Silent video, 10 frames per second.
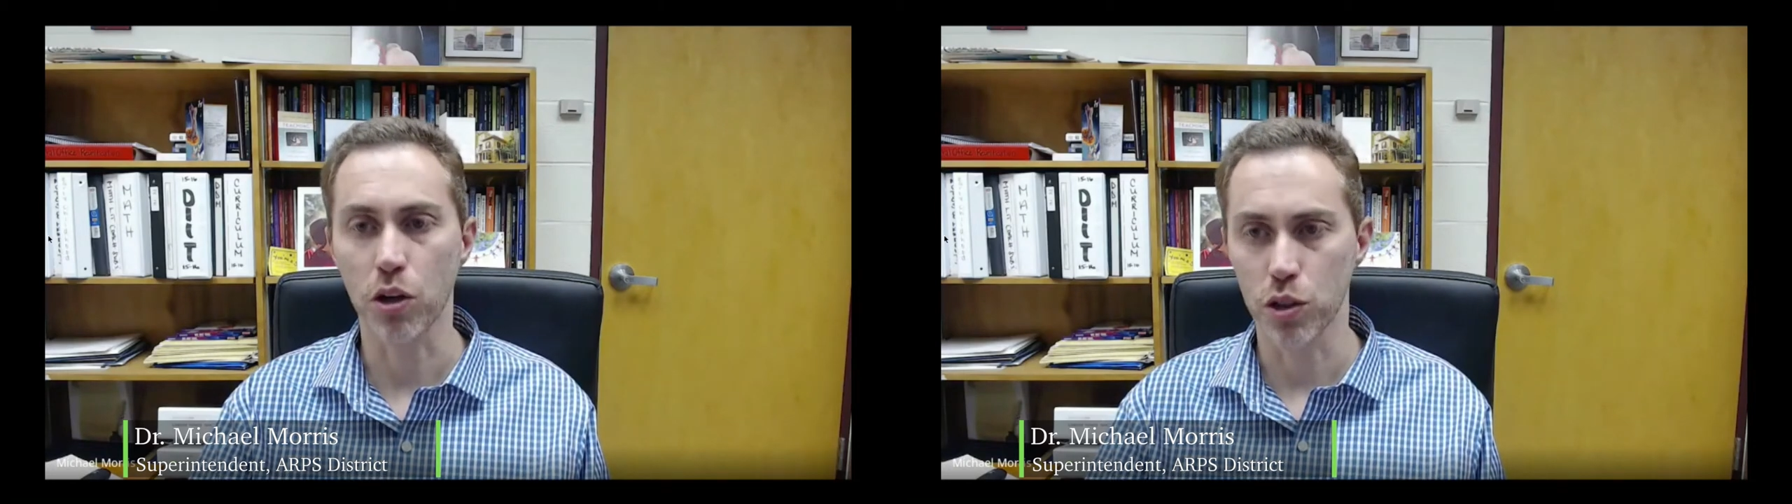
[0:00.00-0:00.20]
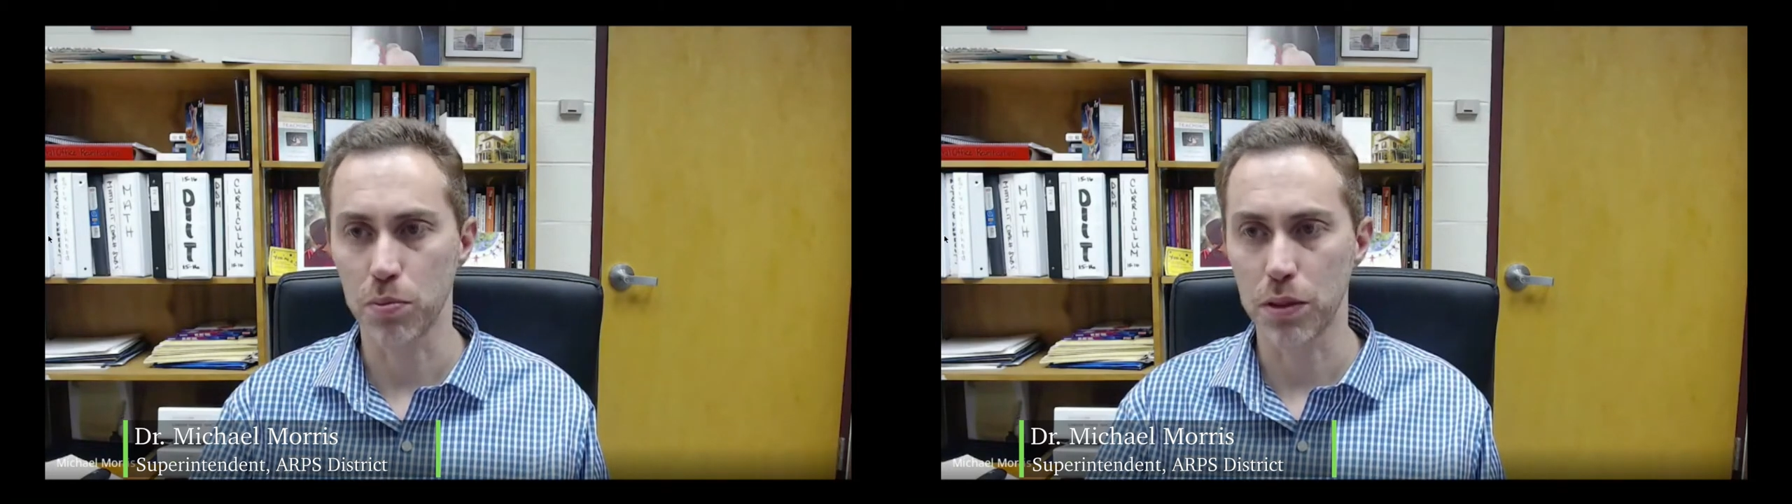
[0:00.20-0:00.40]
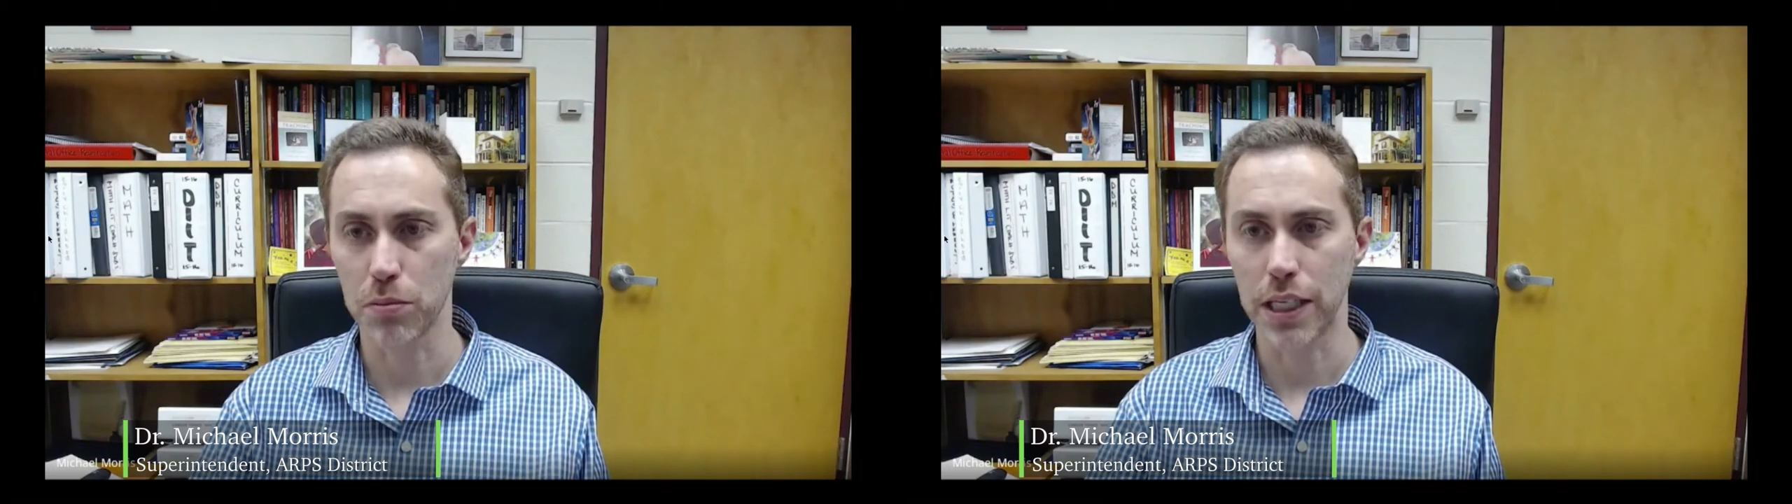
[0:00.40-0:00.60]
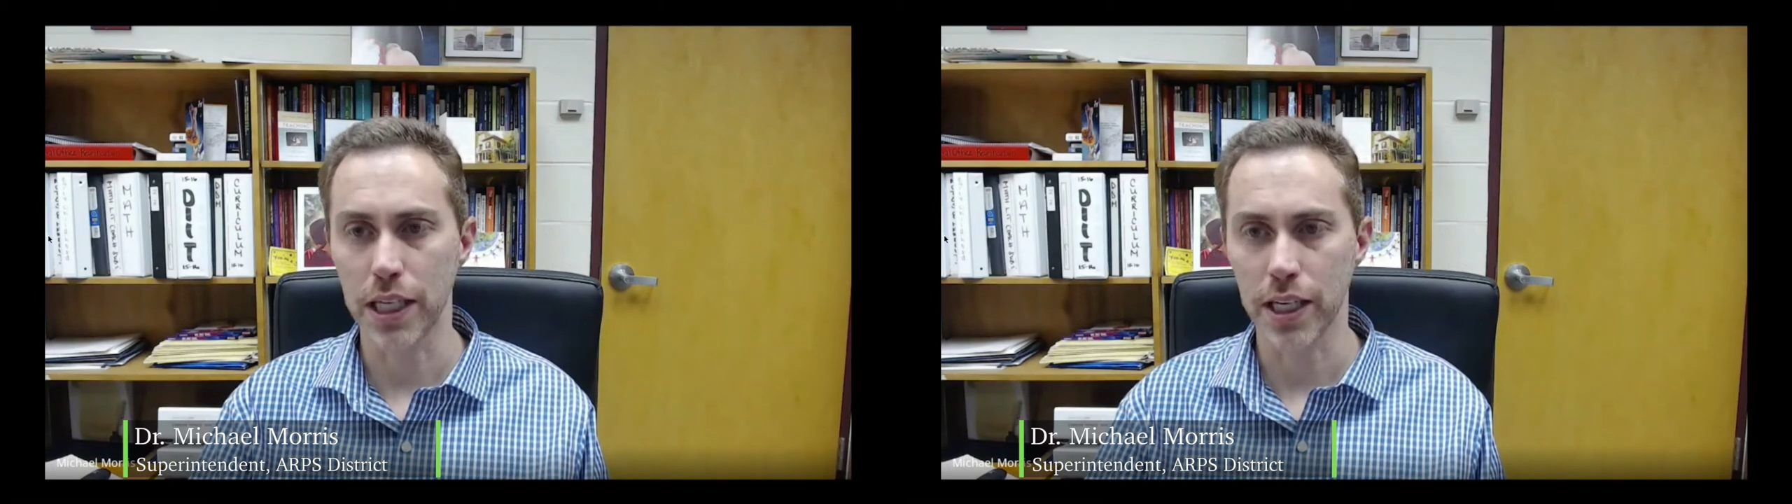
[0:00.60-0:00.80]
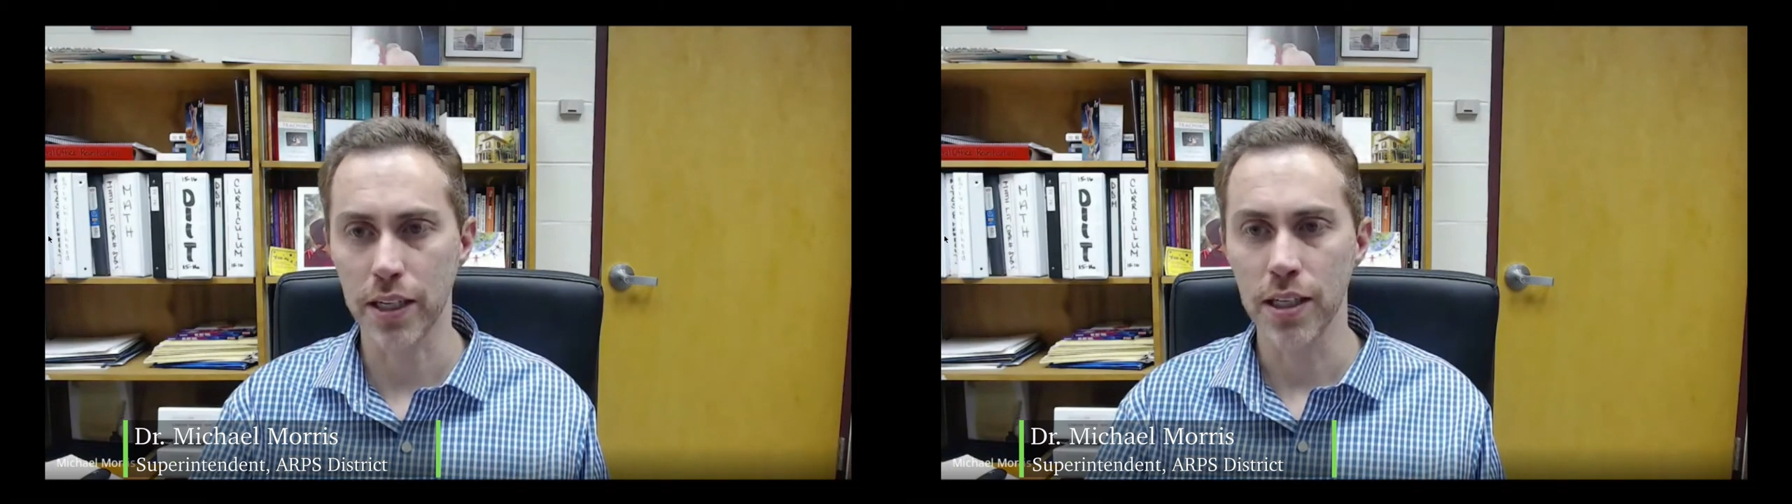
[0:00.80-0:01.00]
group at the
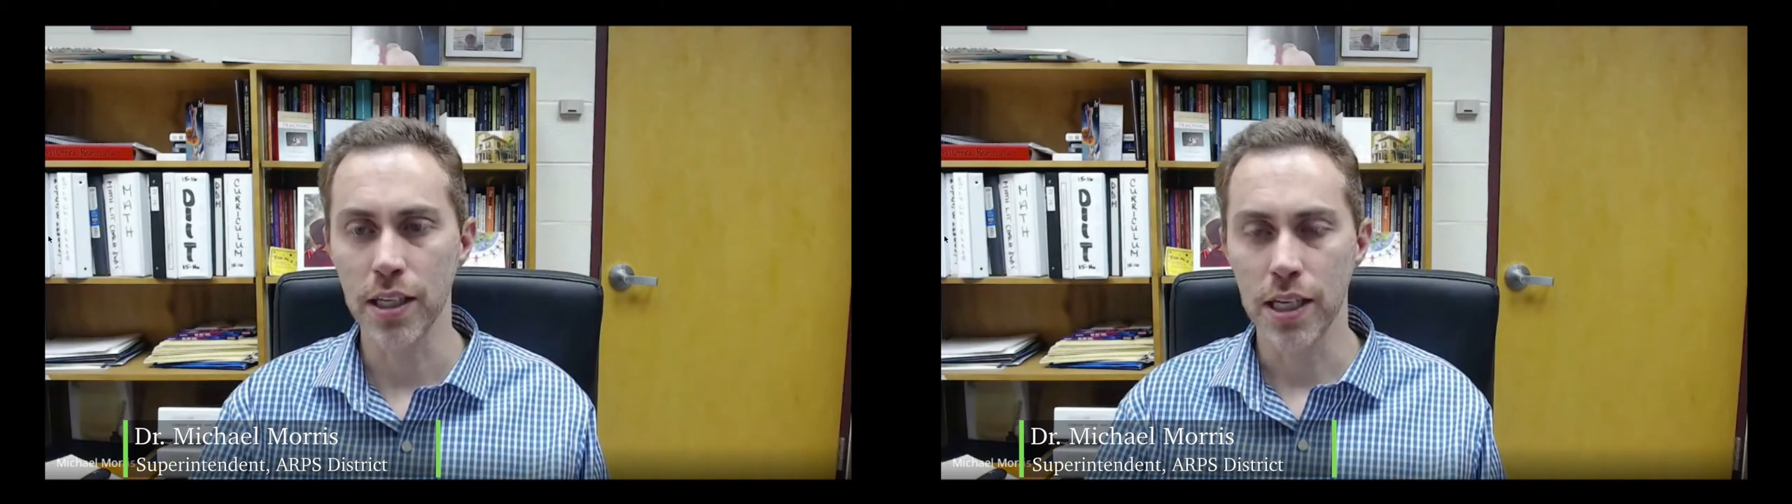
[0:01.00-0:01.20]
beginning,